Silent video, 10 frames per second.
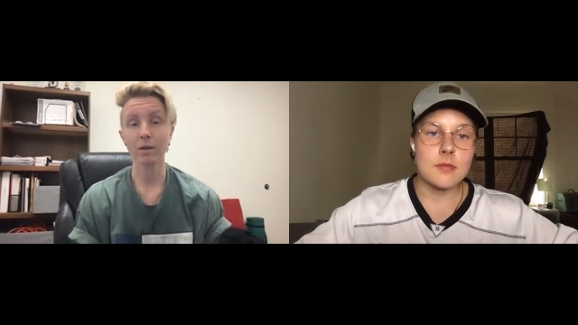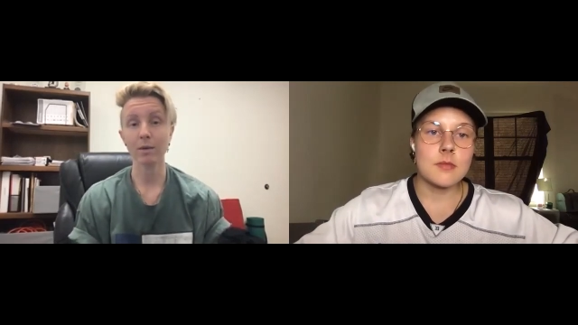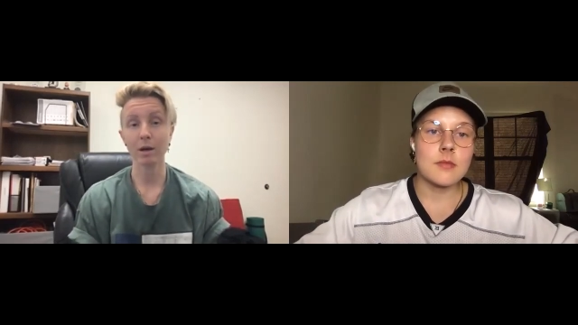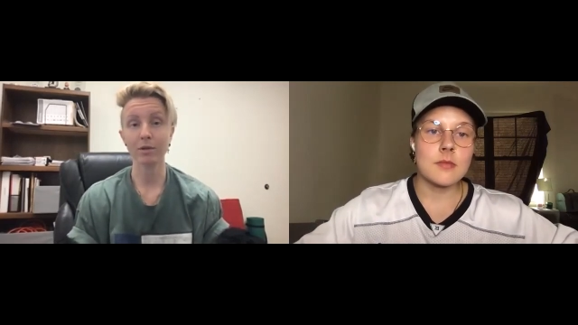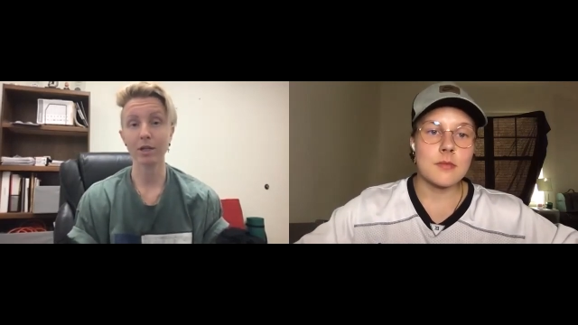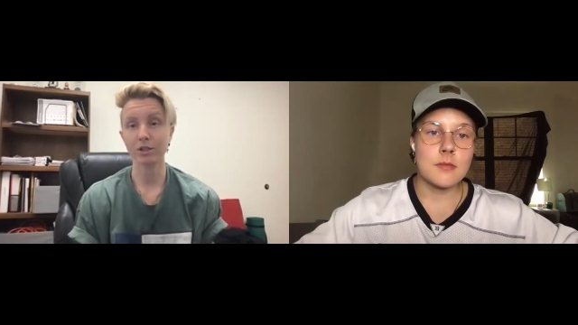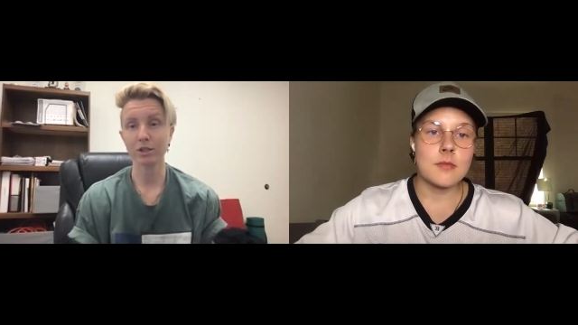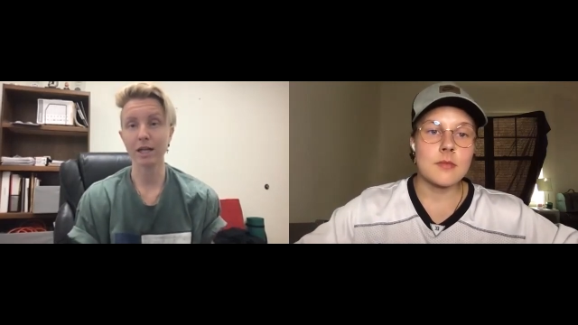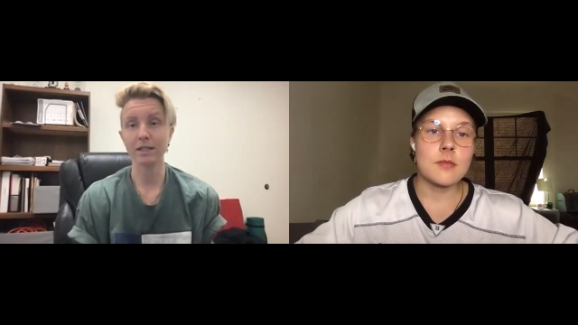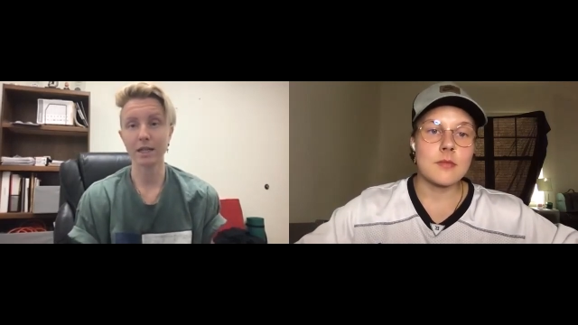Speaker 1: about pressure,
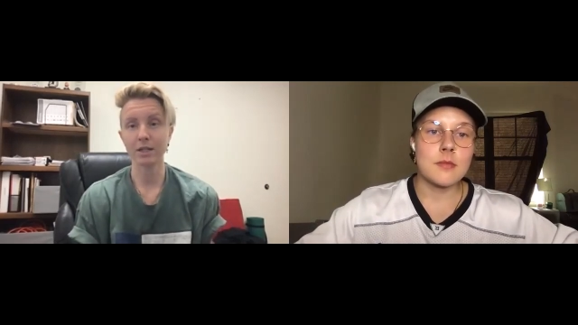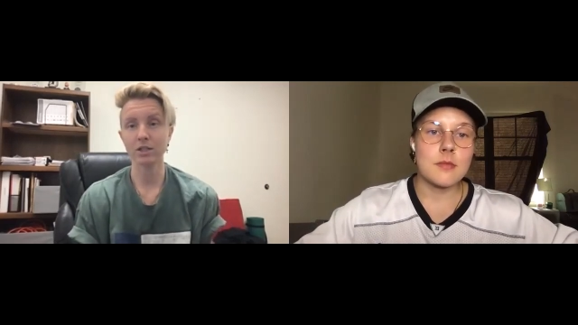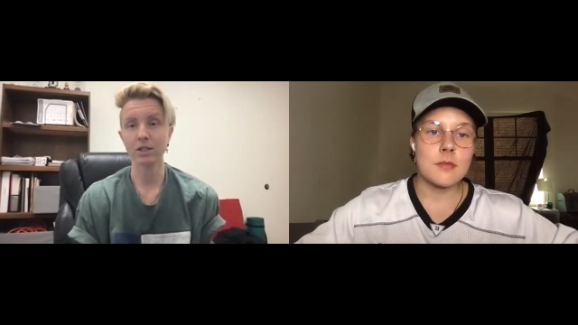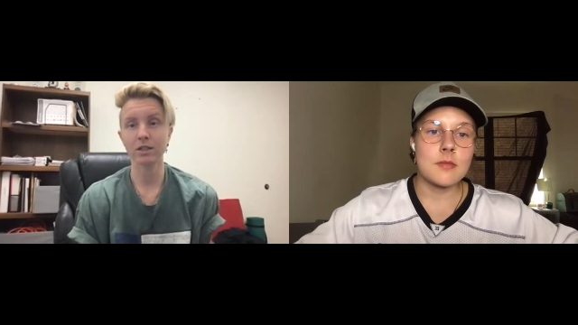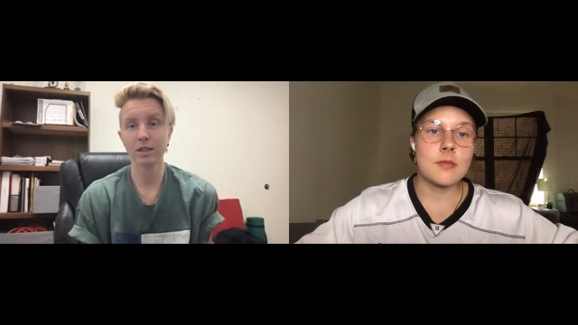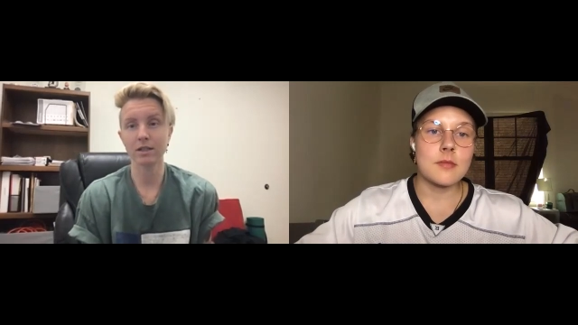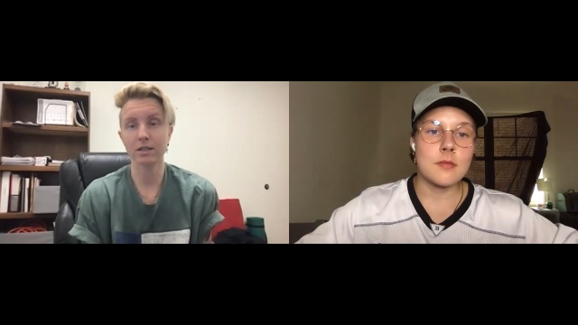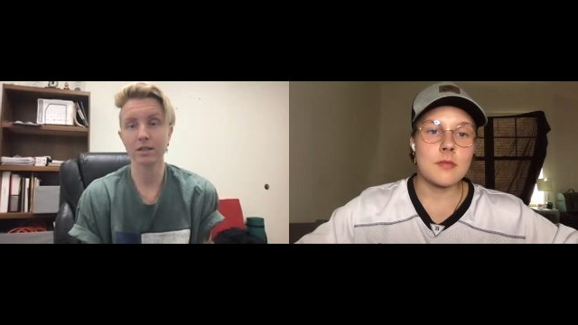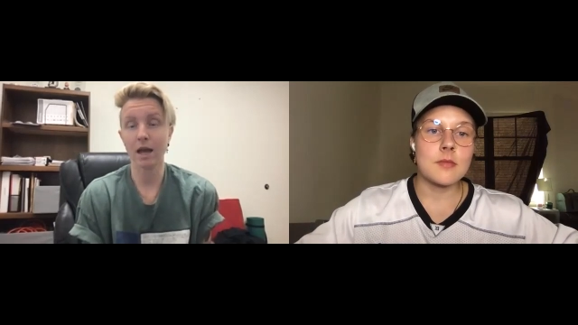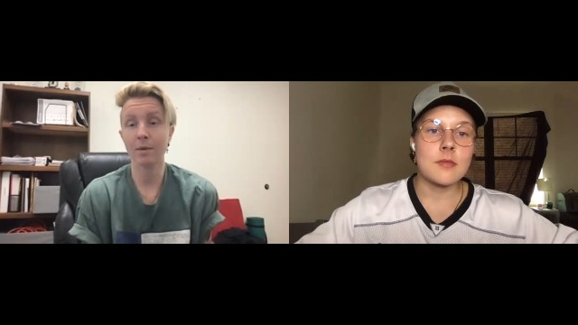that tension, it's
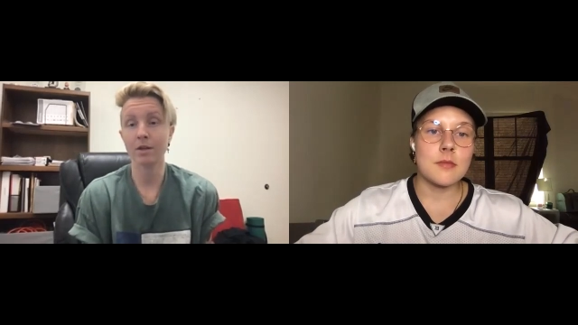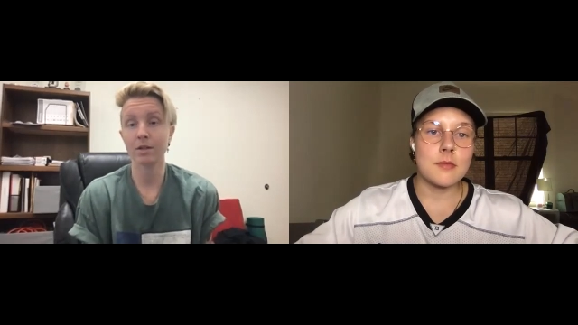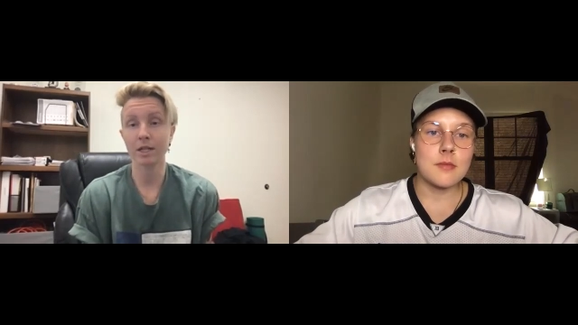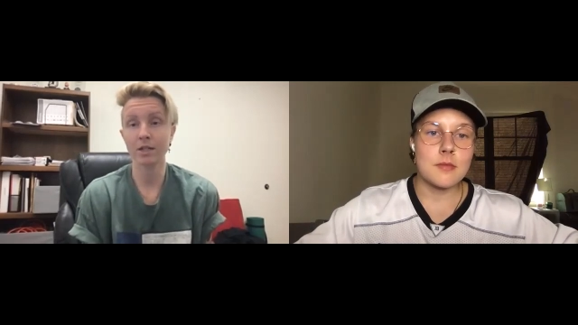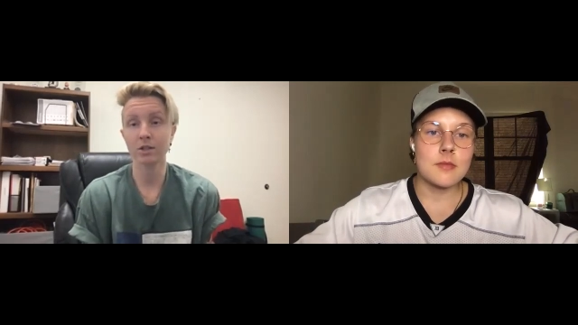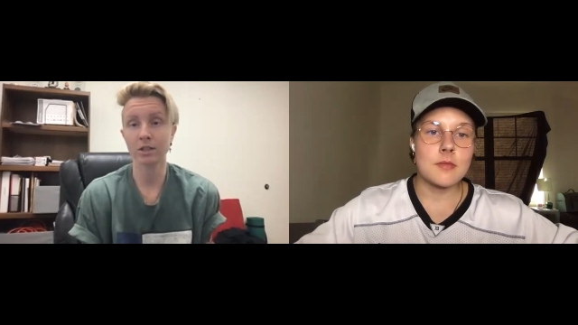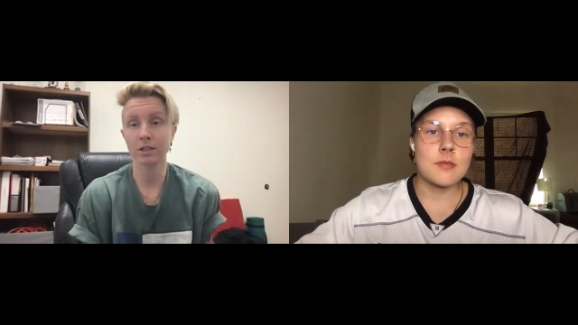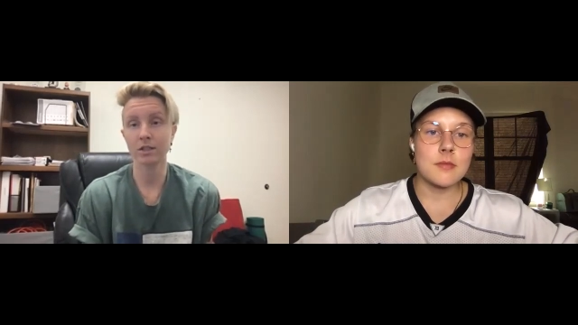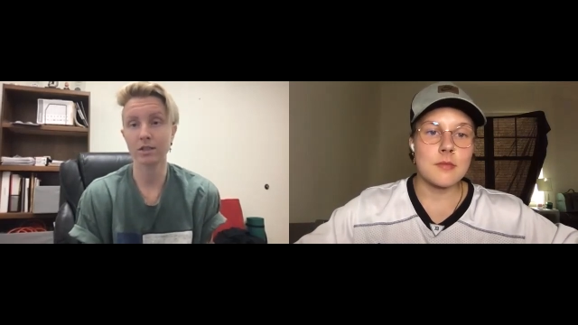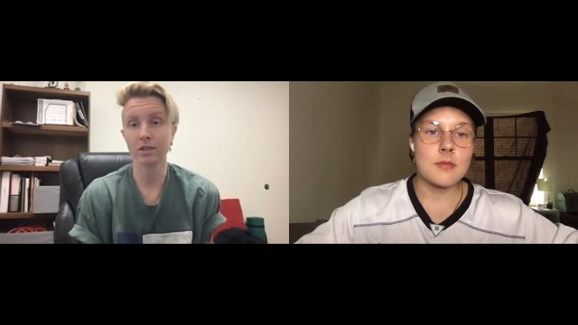time under tension
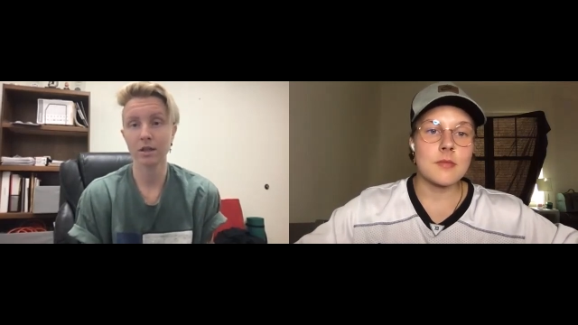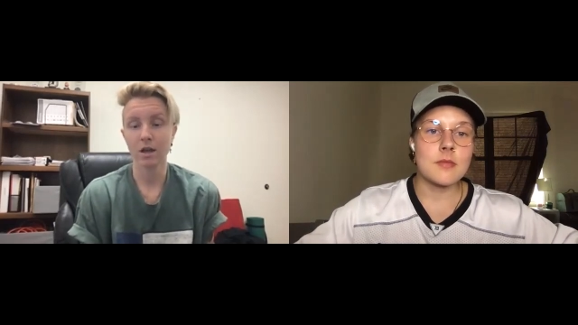is,